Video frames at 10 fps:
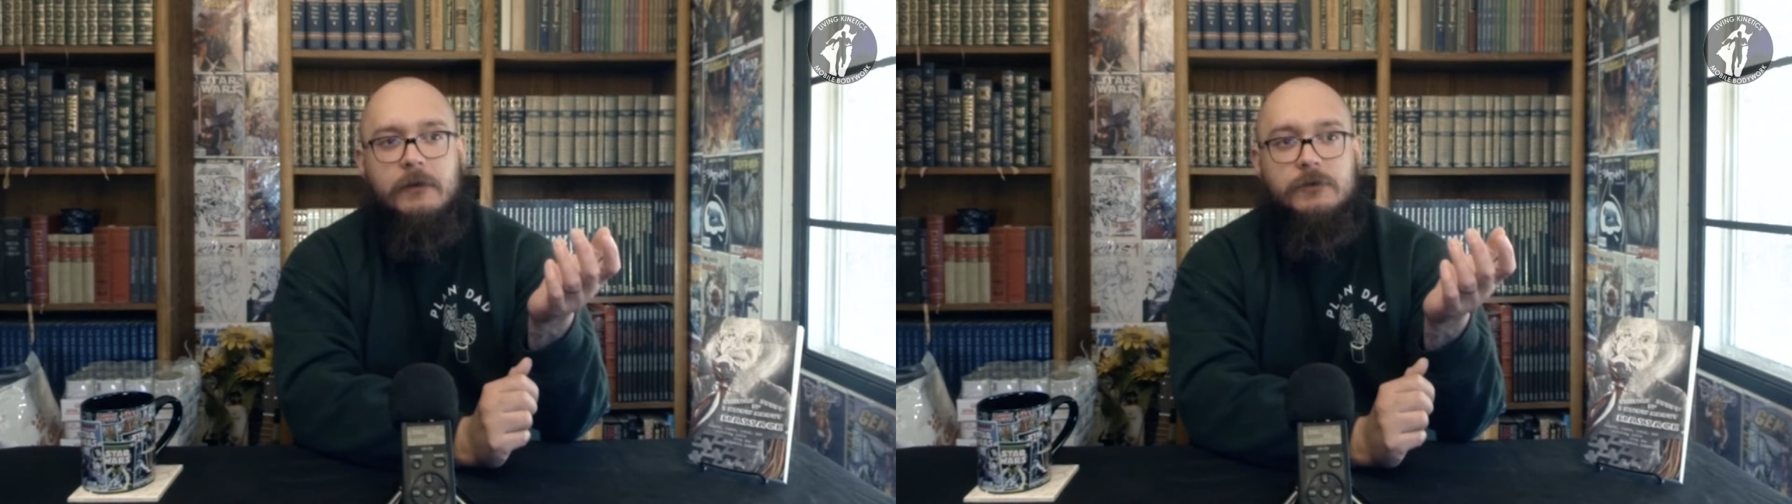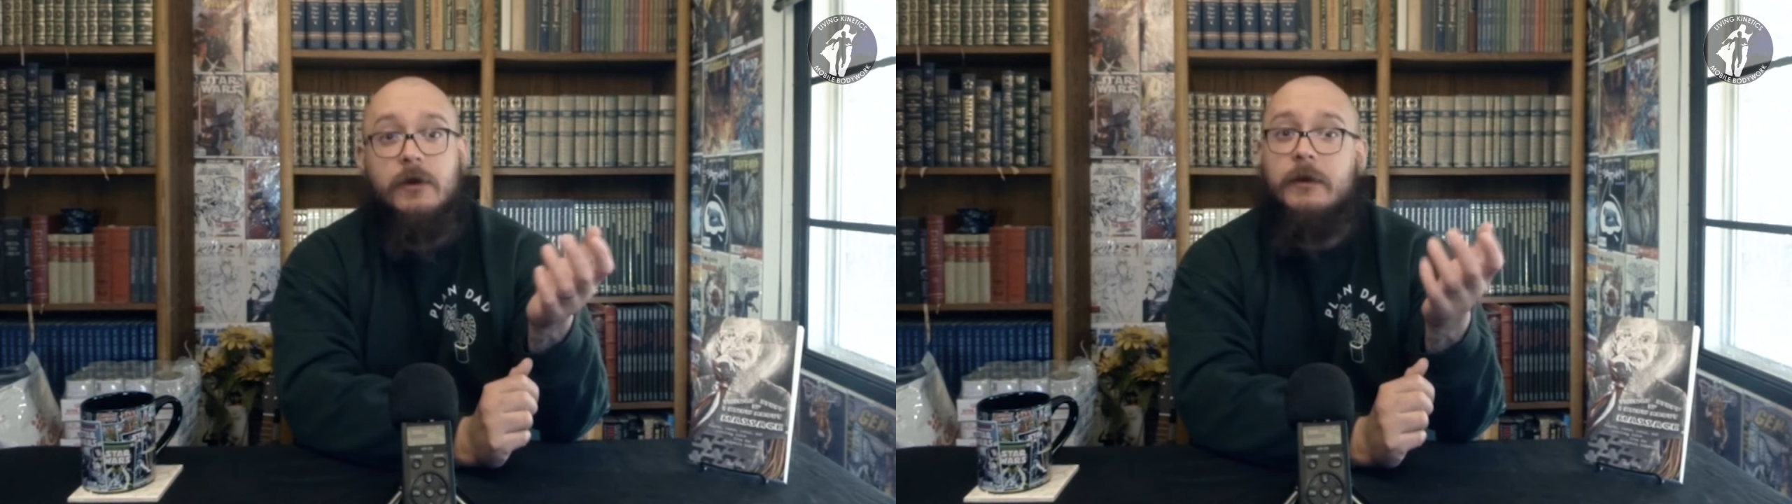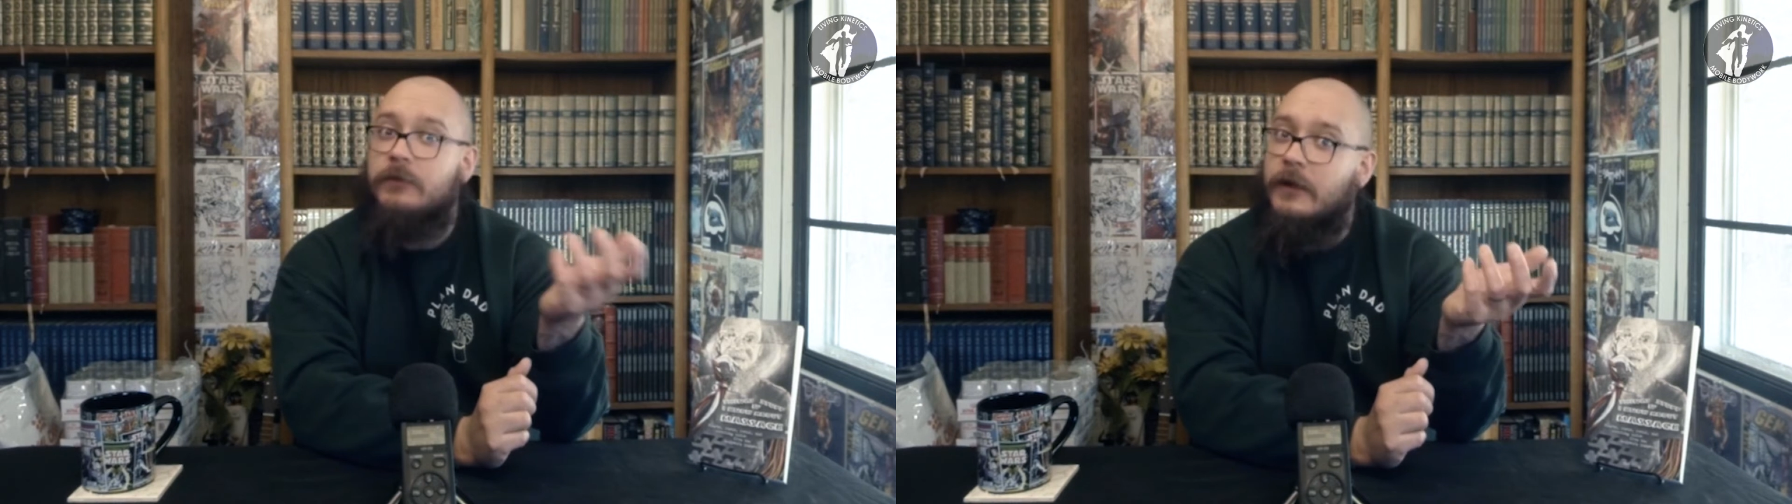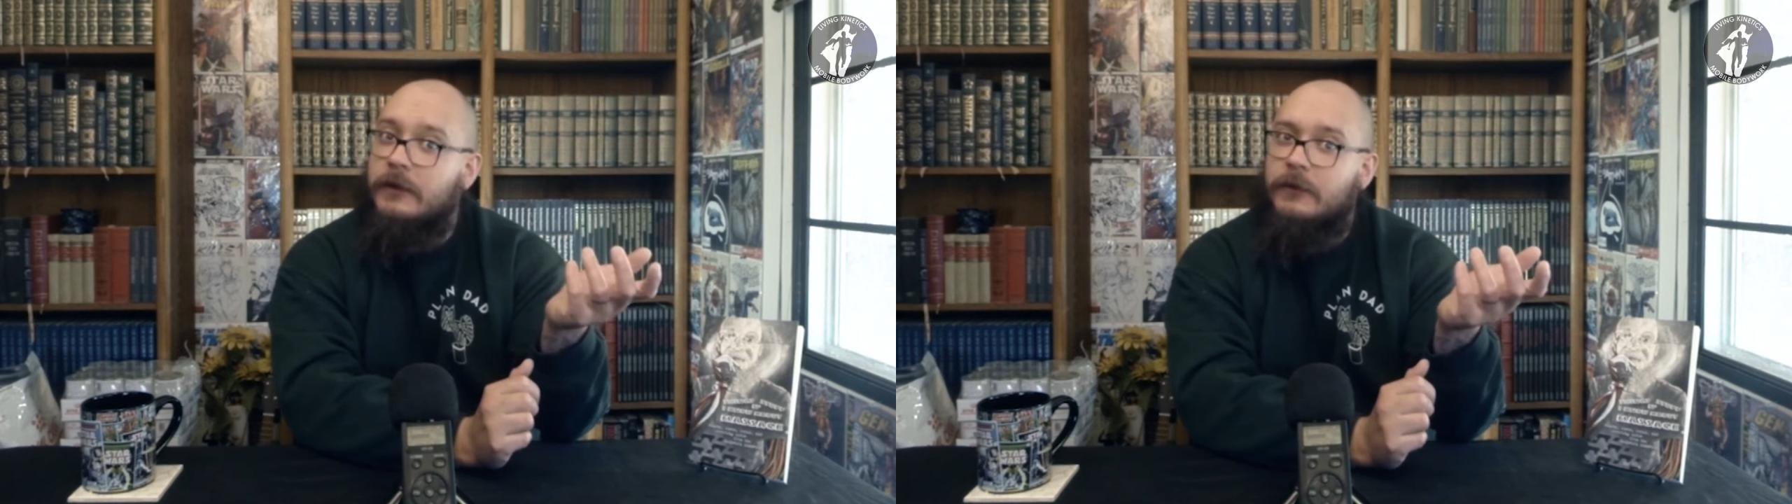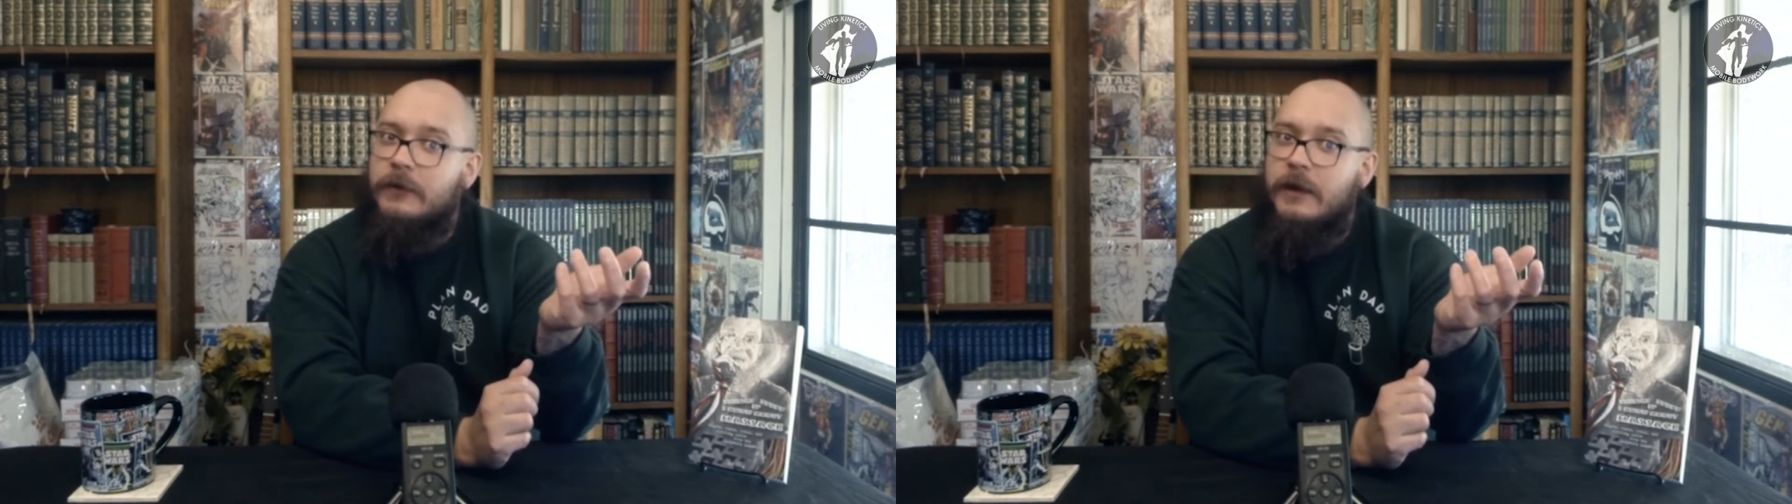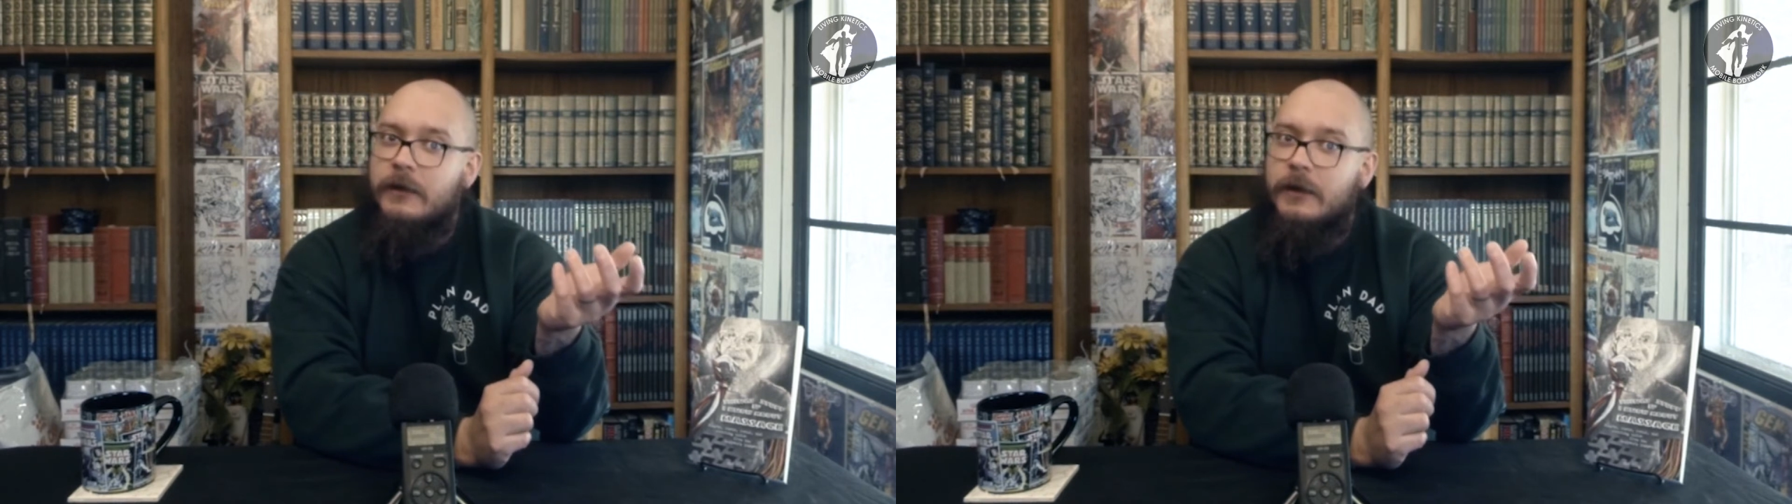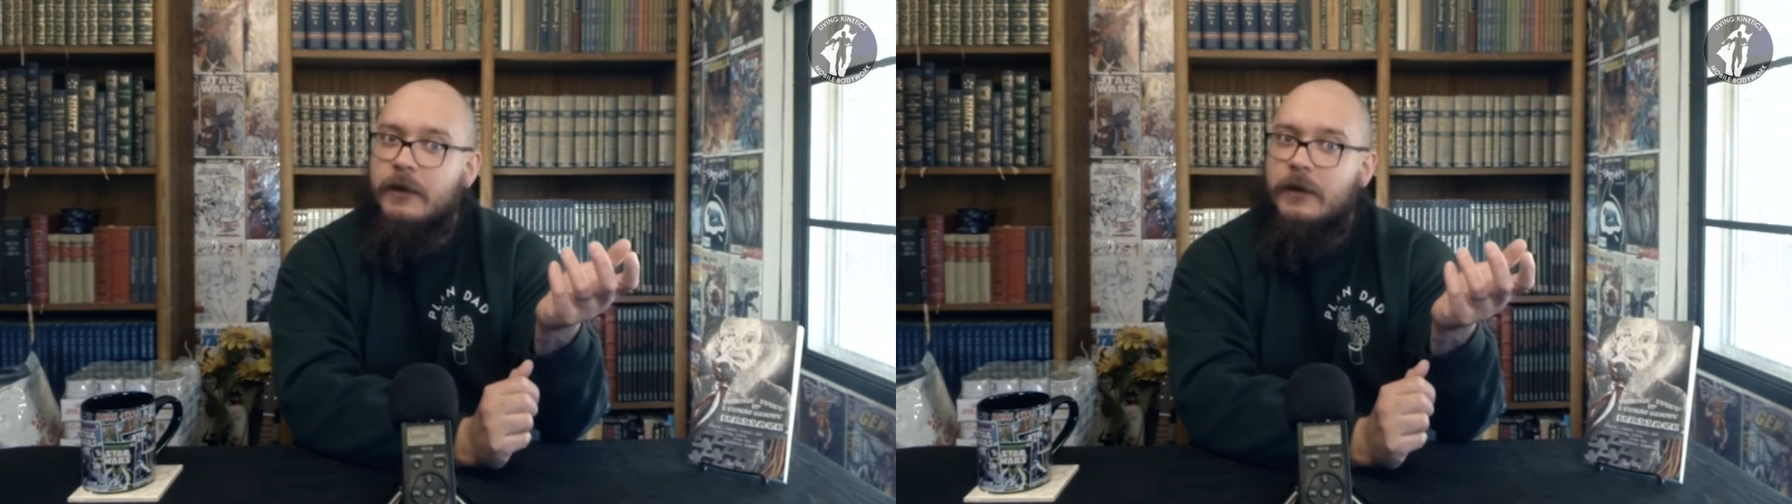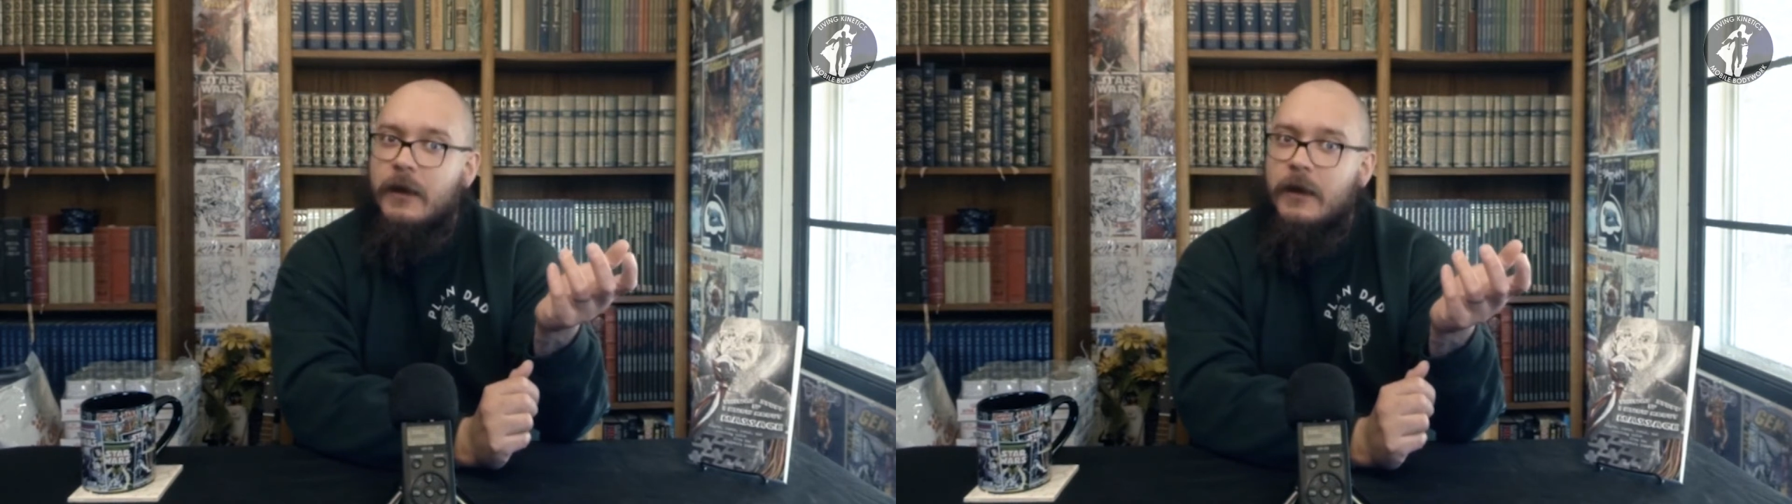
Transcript: drawing blood to an area,